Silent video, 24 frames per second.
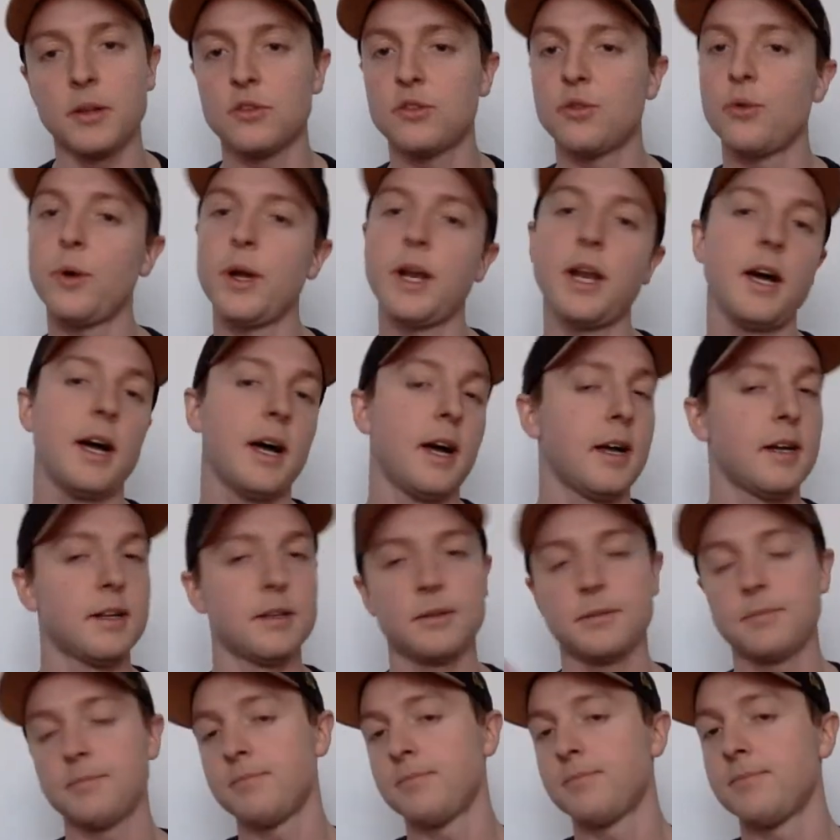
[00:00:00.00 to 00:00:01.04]
Twitter,
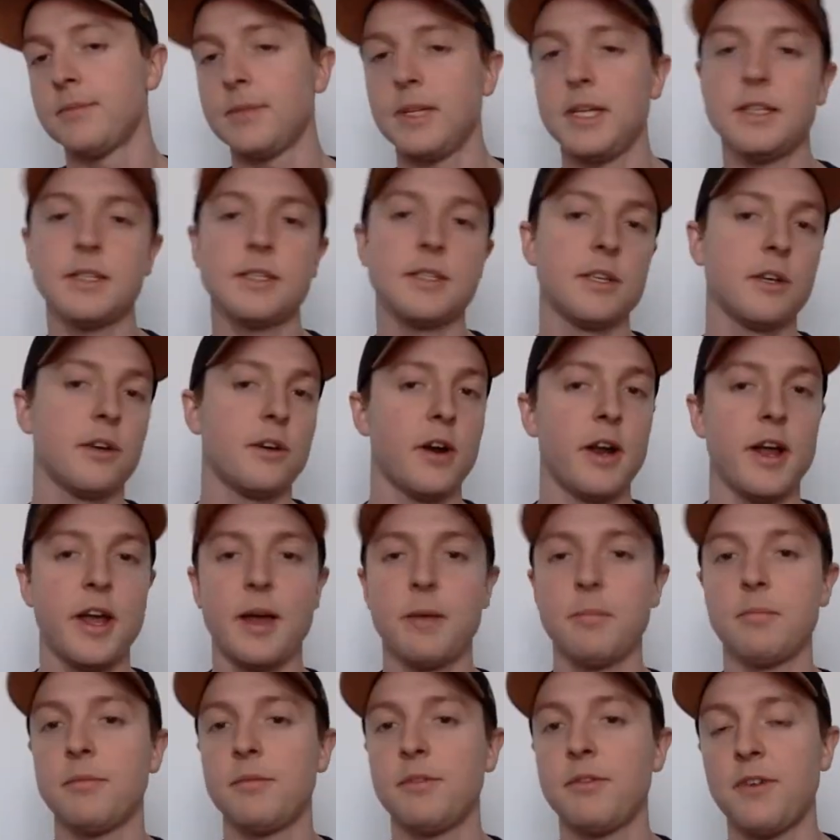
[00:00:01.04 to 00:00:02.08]

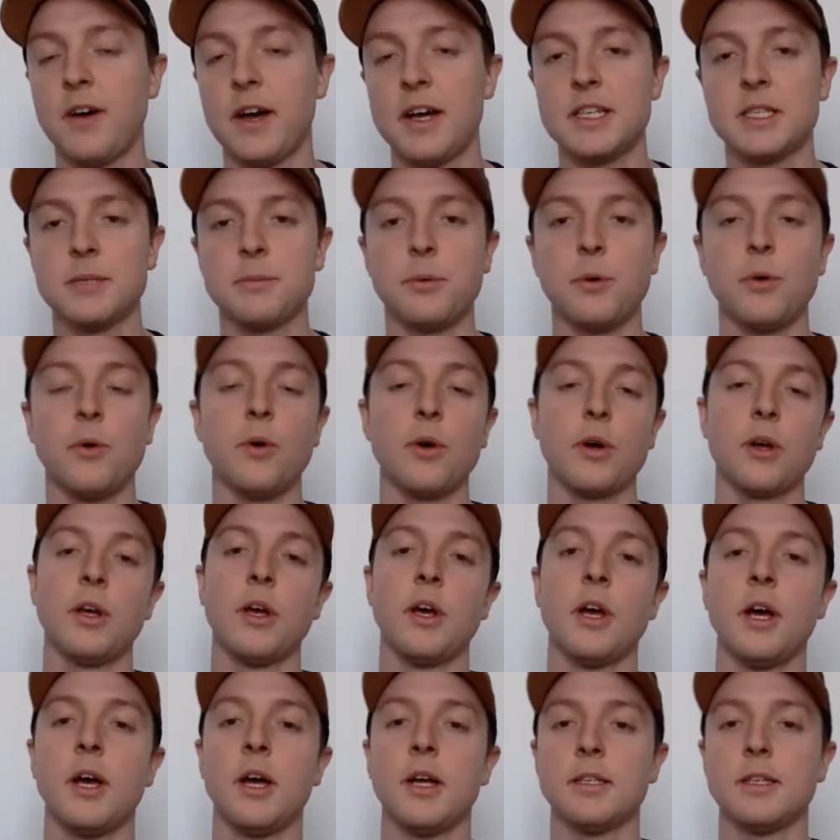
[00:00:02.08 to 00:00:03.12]
Instagram, Facebook
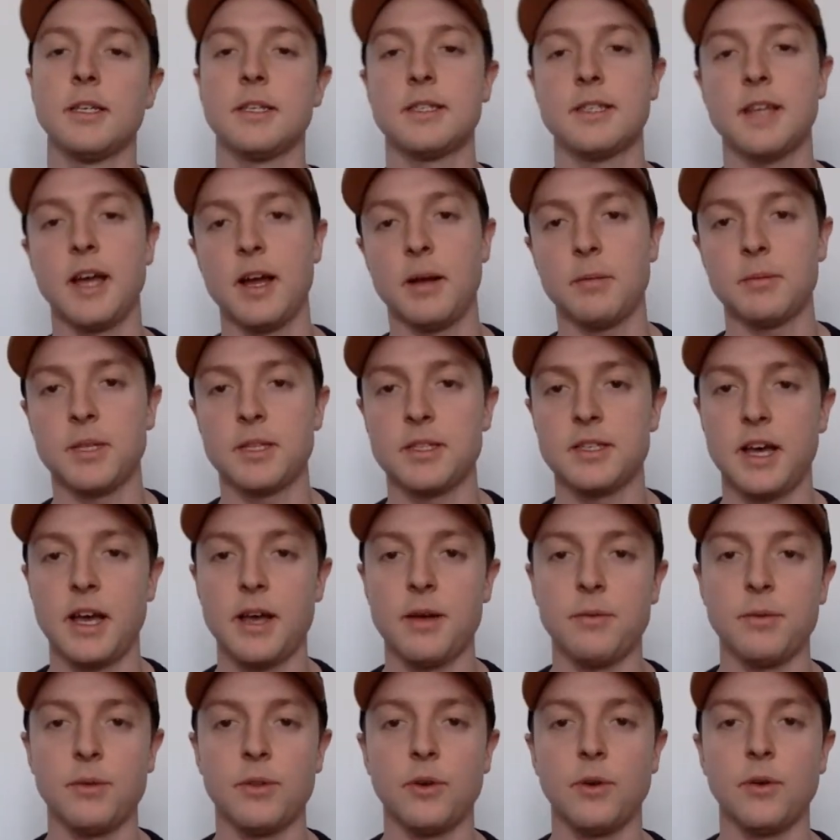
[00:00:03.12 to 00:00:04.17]
to stay up to
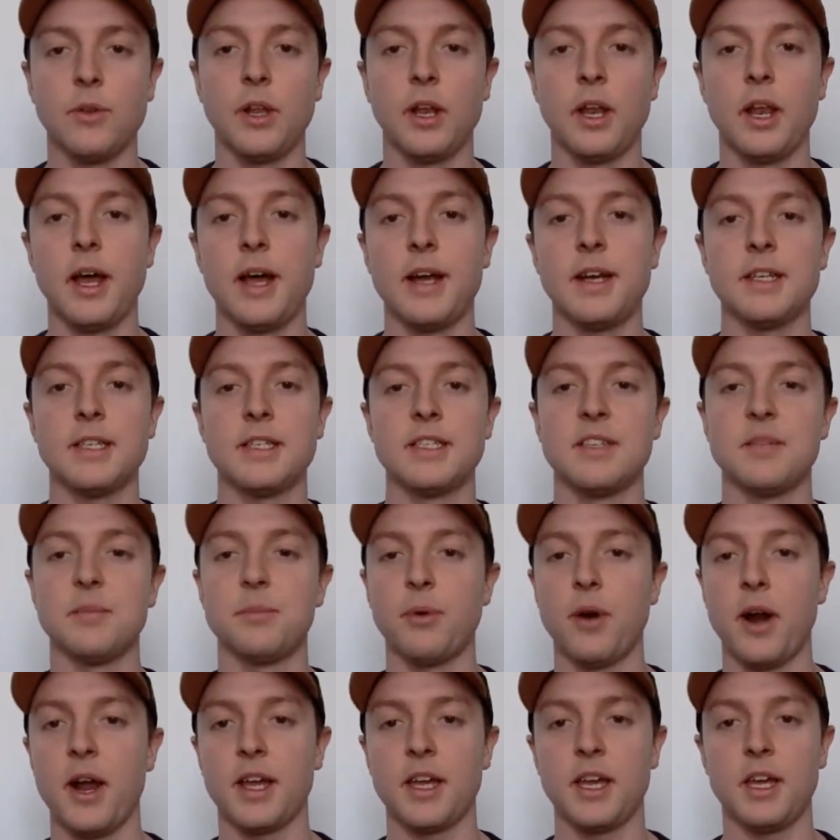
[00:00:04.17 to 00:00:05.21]
date with all the latest
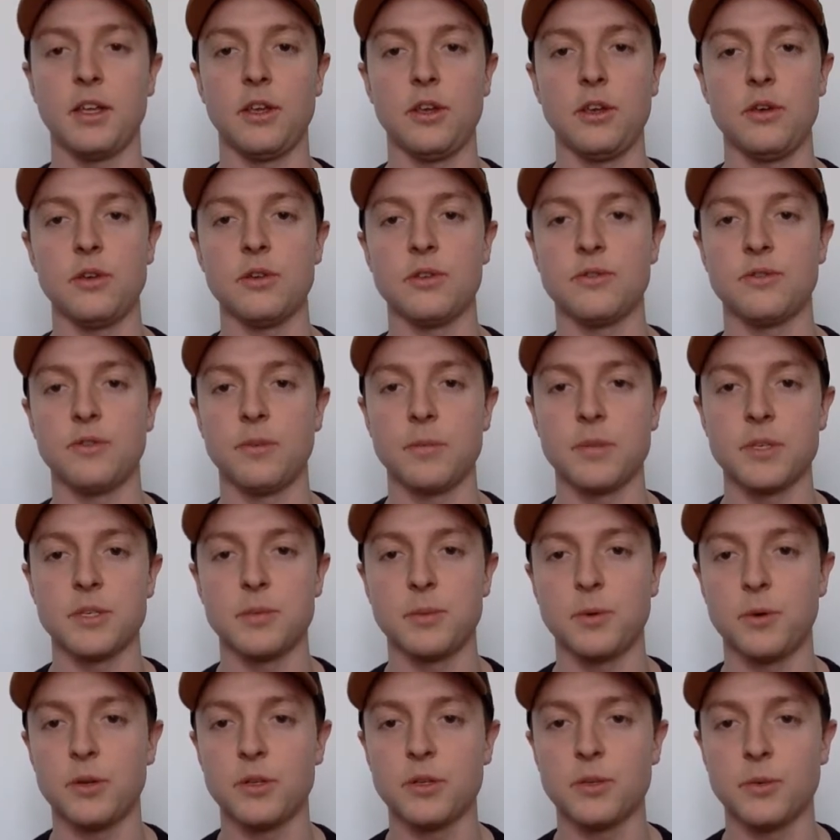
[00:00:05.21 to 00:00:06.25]
breaking news from the
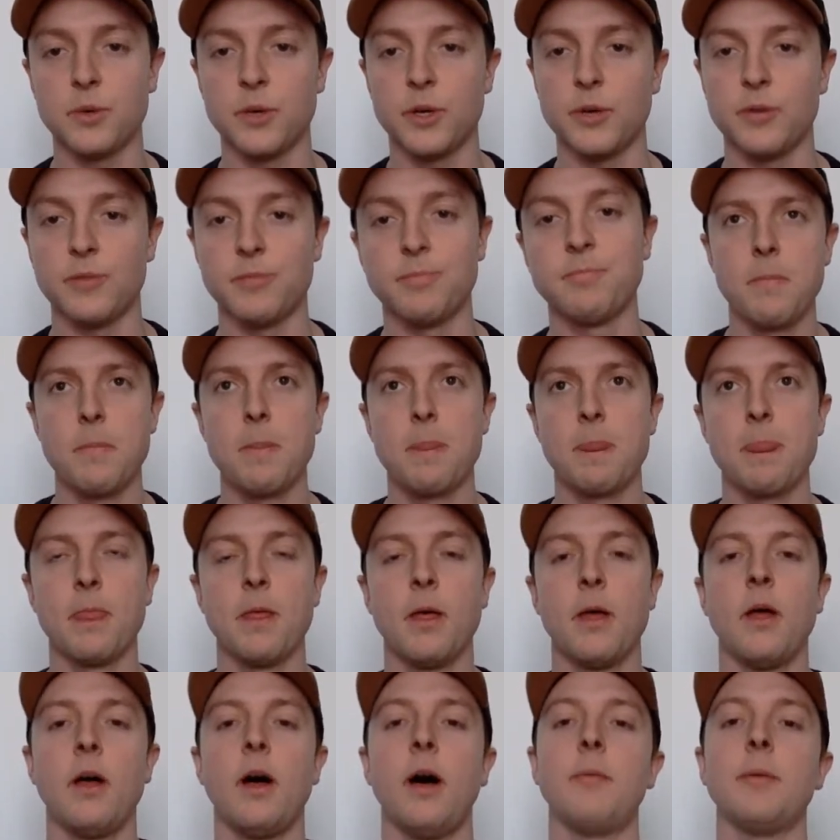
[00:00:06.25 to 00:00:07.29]
sports world.
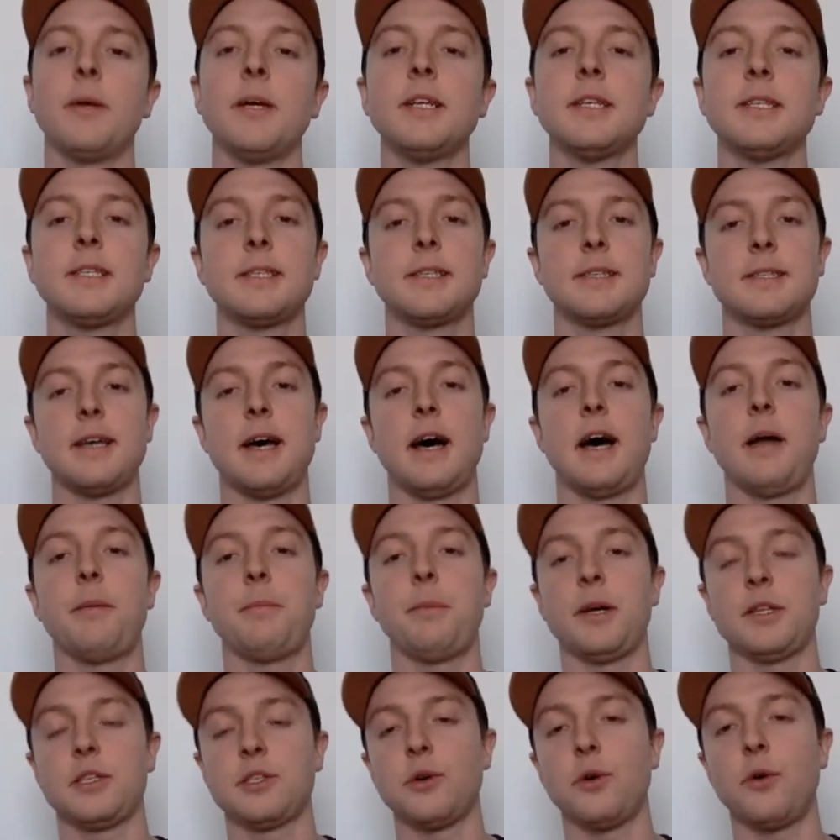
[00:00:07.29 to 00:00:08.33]
I'm going to start
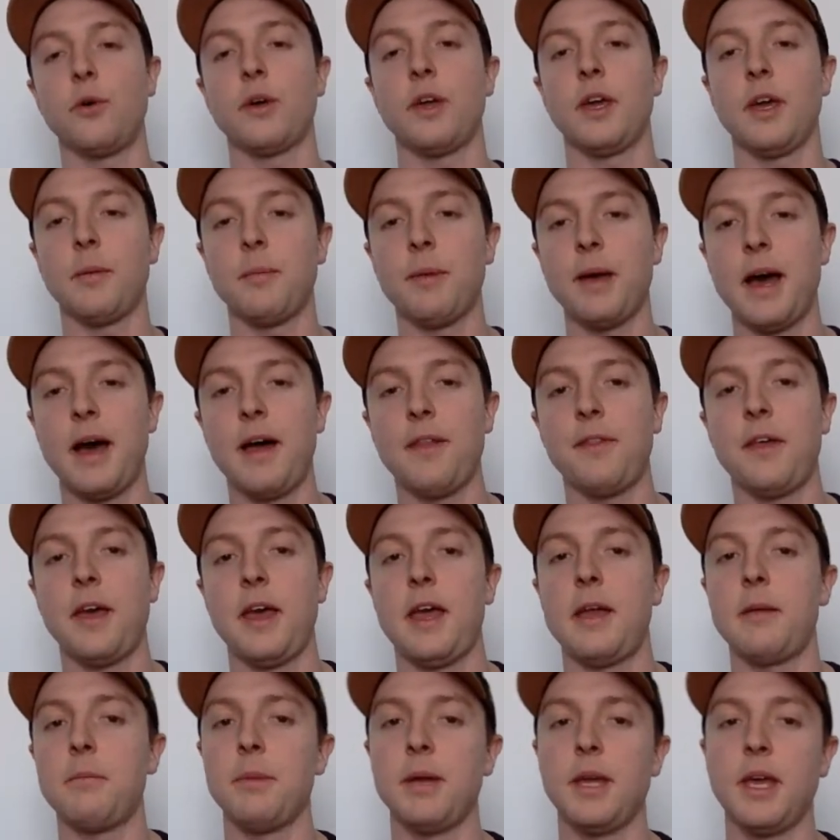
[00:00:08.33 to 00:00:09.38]
by talking about the
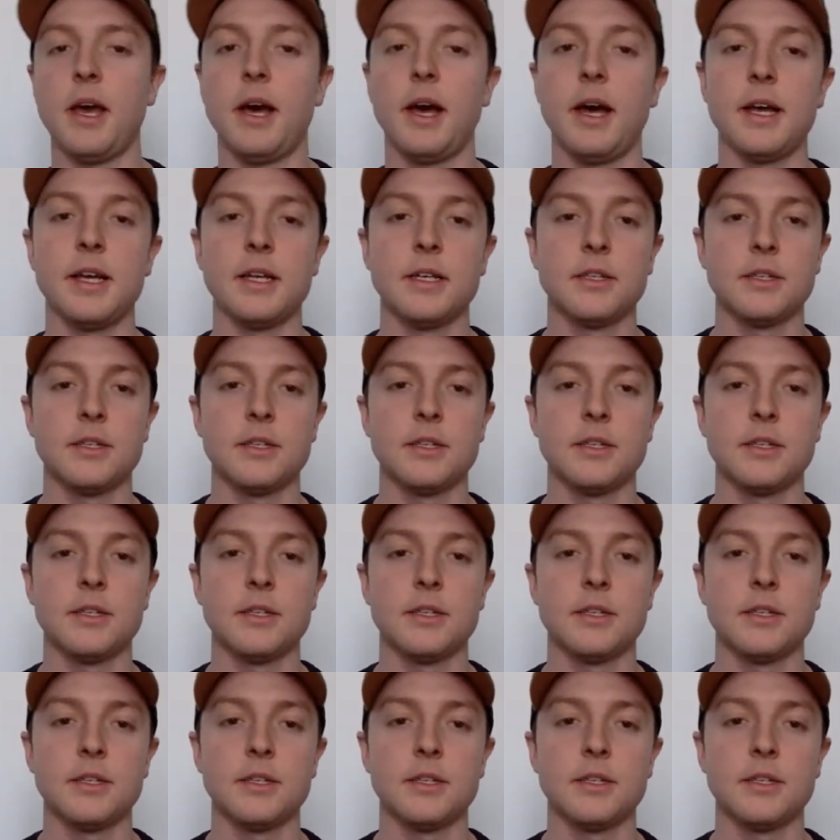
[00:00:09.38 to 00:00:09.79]
NBA.